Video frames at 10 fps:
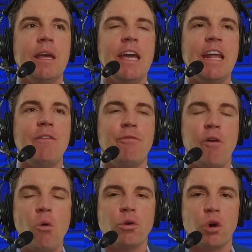in a
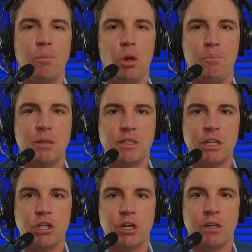vulnerable
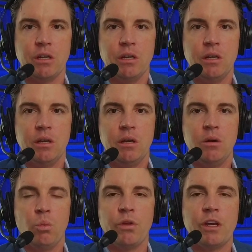position
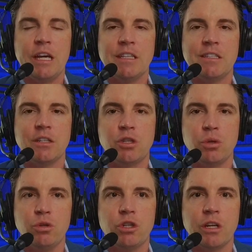with an
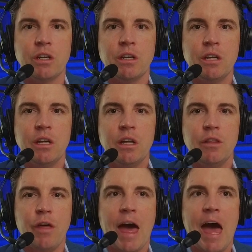institution
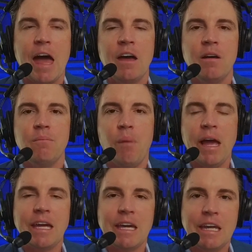that
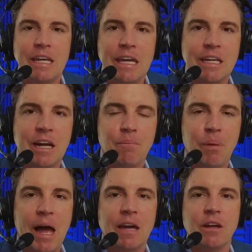might get eaten up
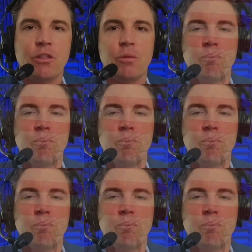by another